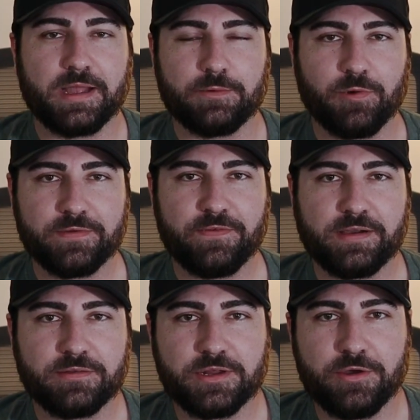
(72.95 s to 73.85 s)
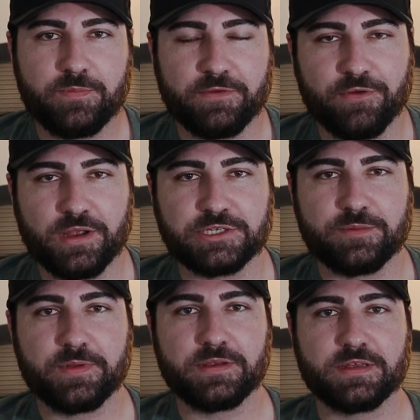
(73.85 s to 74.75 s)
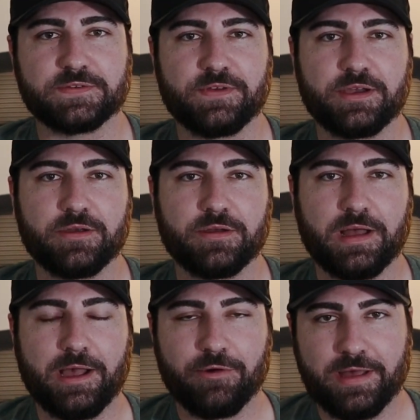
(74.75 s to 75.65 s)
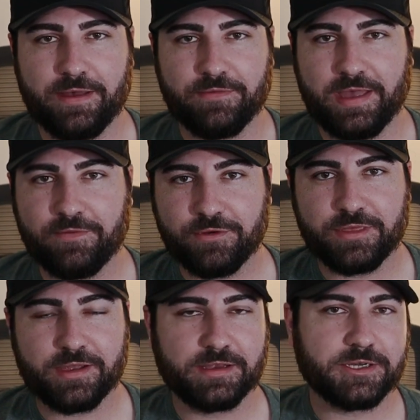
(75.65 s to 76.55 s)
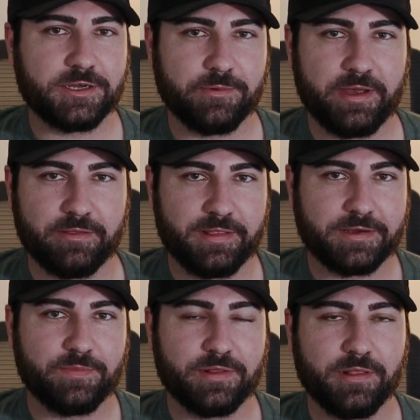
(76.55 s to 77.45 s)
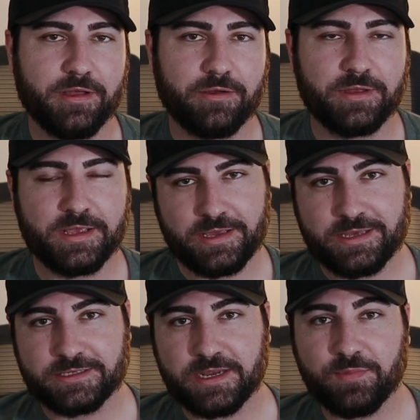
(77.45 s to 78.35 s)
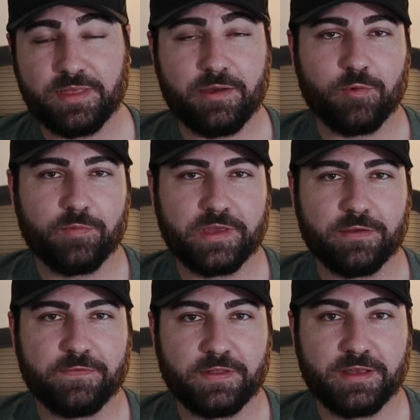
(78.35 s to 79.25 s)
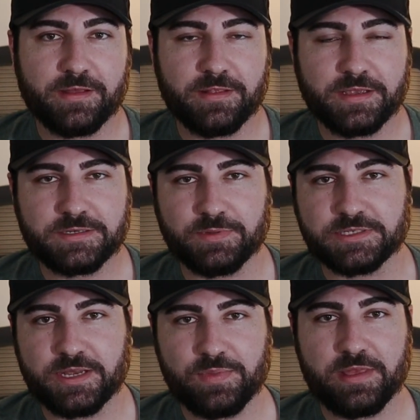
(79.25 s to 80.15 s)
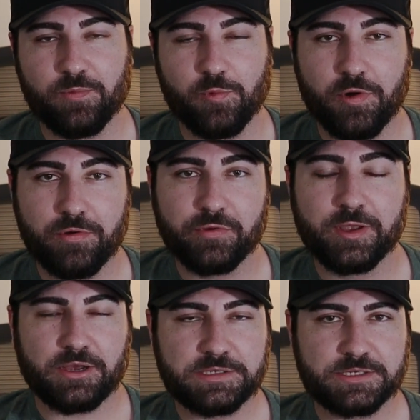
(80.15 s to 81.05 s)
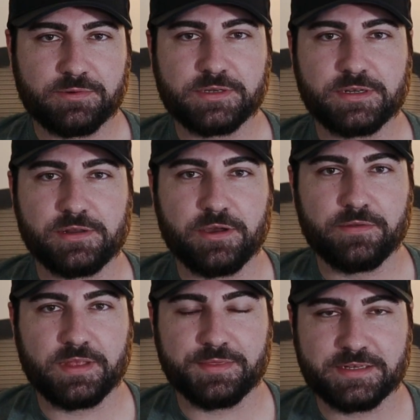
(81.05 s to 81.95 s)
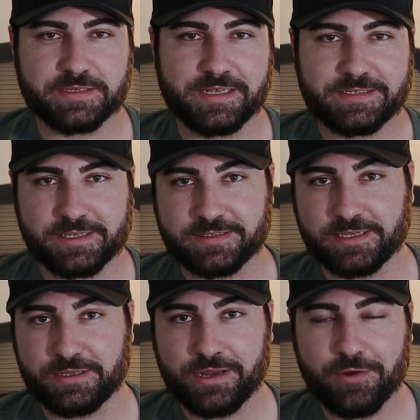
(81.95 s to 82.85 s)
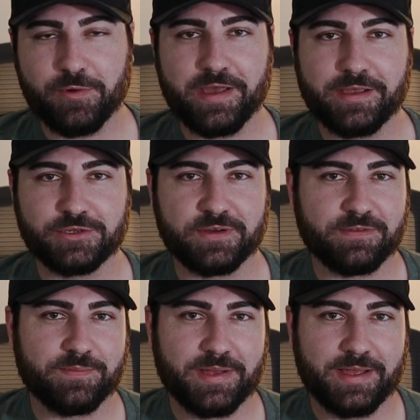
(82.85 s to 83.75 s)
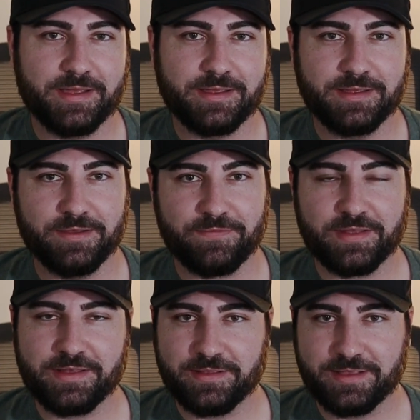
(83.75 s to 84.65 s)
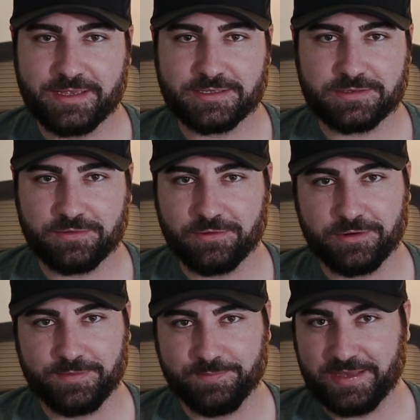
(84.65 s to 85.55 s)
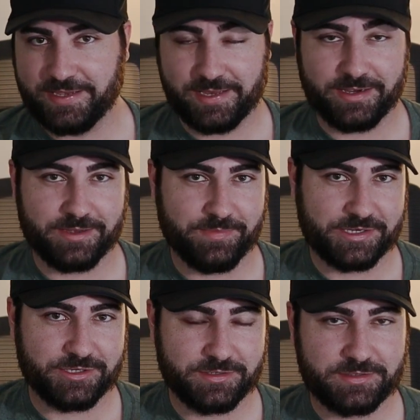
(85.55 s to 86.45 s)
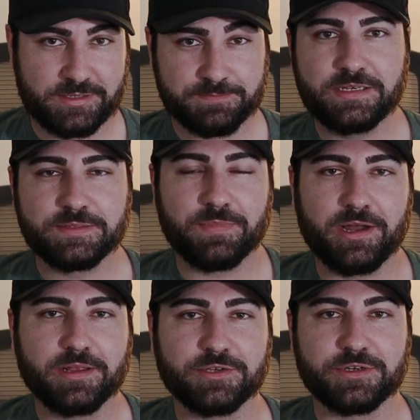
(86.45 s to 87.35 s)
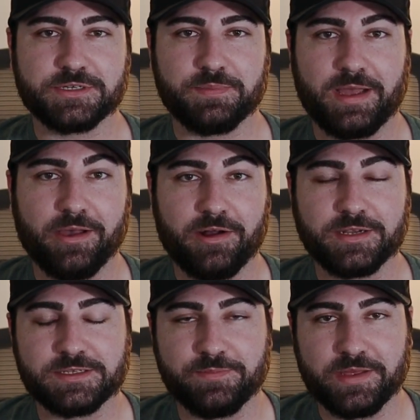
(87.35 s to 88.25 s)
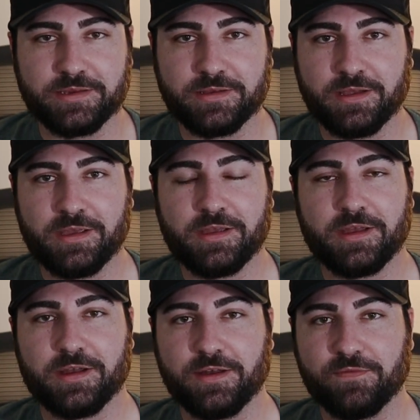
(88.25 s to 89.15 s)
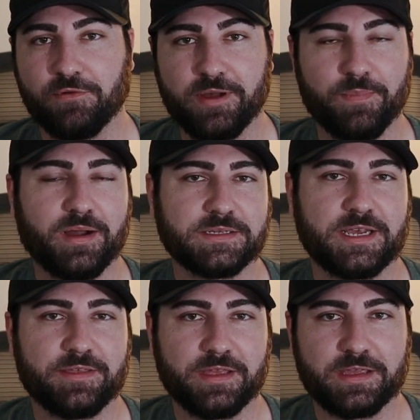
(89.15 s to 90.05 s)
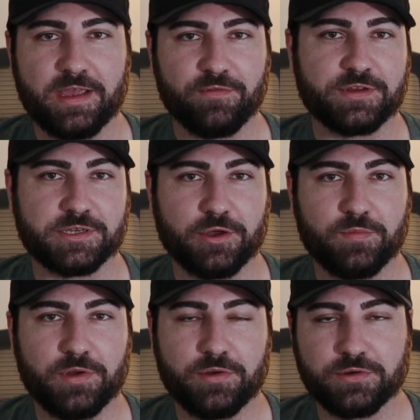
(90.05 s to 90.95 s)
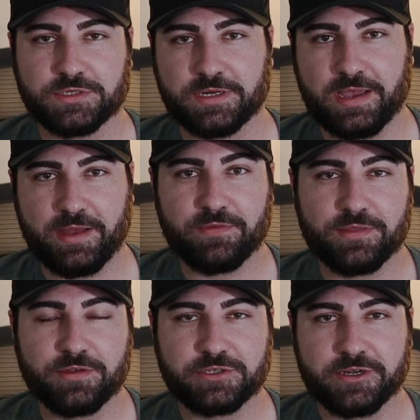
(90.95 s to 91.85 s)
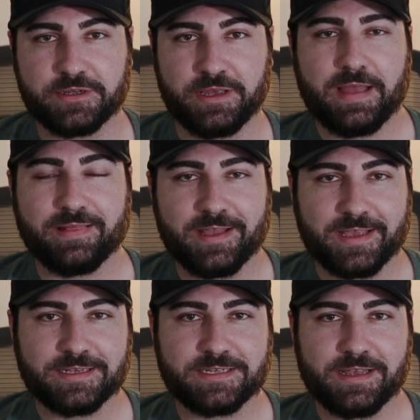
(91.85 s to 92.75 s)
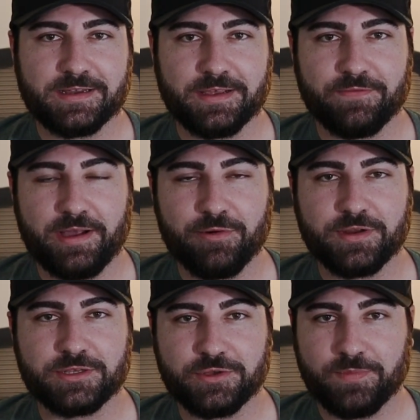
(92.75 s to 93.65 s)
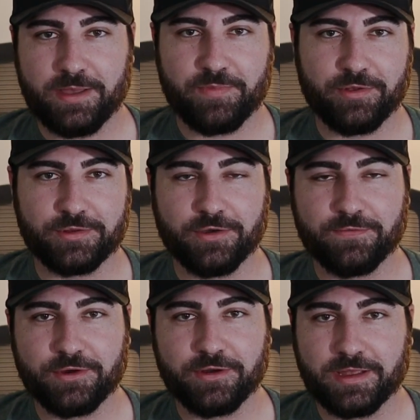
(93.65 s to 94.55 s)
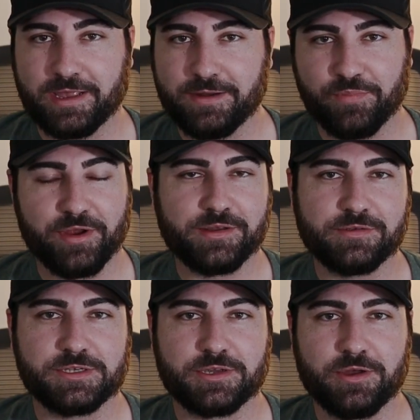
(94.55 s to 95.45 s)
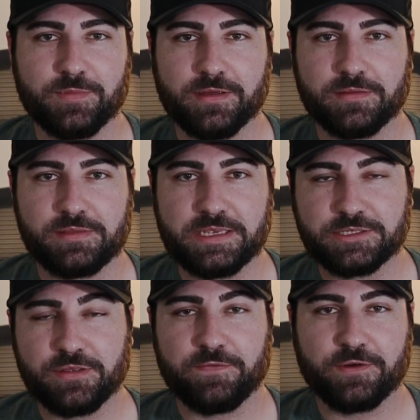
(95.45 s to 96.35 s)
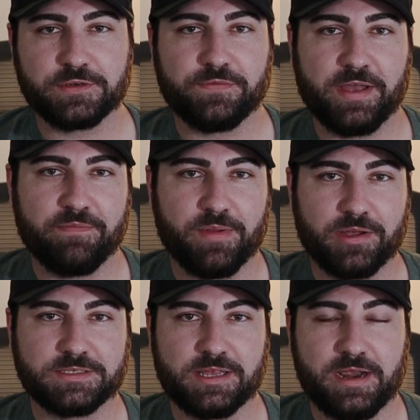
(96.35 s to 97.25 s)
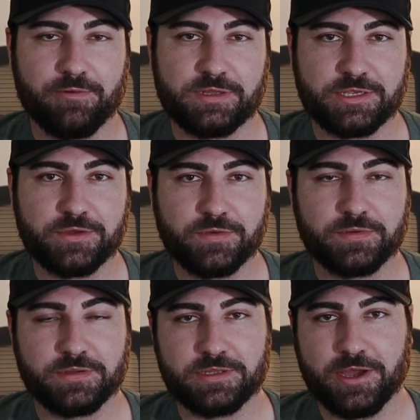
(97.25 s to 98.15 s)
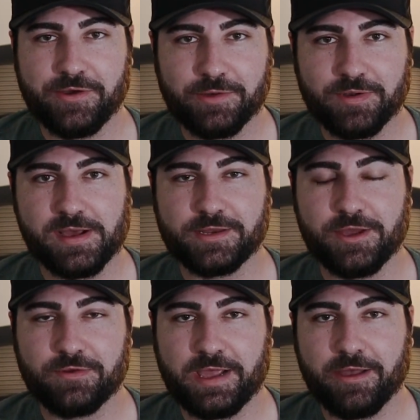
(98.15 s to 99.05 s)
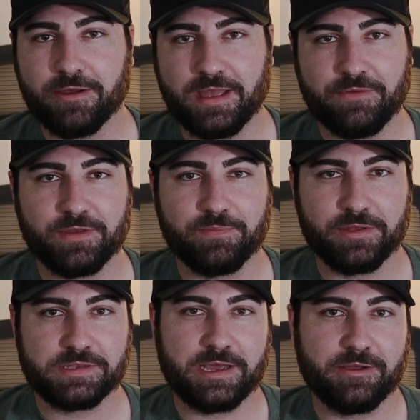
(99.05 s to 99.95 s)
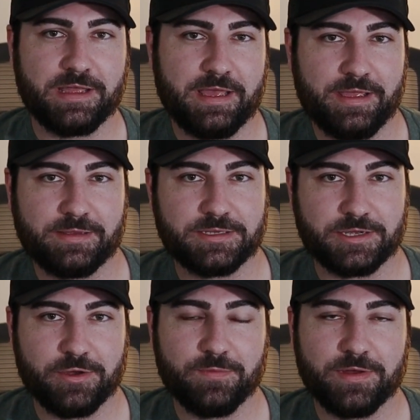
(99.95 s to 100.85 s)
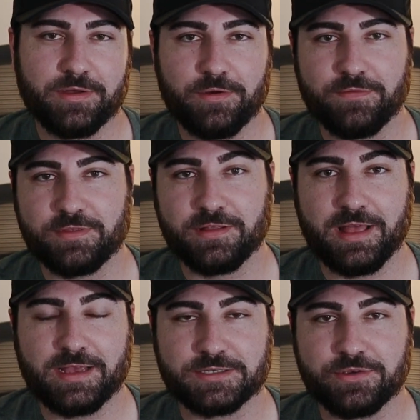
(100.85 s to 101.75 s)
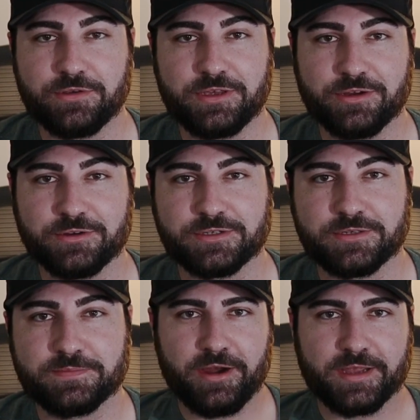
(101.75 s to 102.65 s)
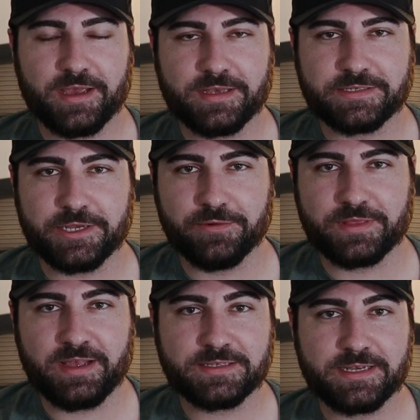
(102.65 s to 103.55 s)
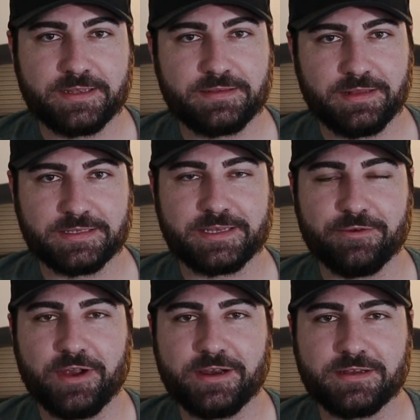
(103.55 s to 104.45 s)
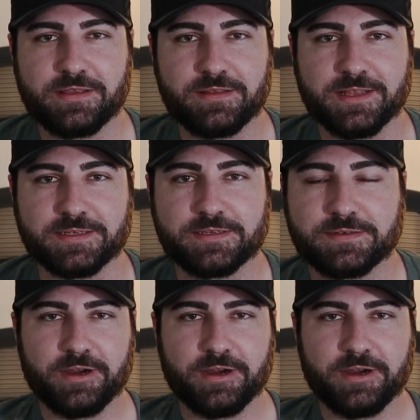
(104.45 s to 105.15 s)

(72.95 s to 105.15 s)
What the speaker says: And one final note before I jump into this video, I will have everything I talk about linked below. Some of them will be affiliate links, but some of them won't. So I just wanted to note that this list is in no way driven by affiliate links or me getting commissions. These mods are just my honest opinion of what mods I think every Tacoma owner should have on their truck. And like I said, if I were to do my build over and get a brand new Tacoma, these are the first 5 mods that I would do, knowing what I know now, having built out a Tacoma over the last 2 years. All right, guys, so with that said, let's get right into the list.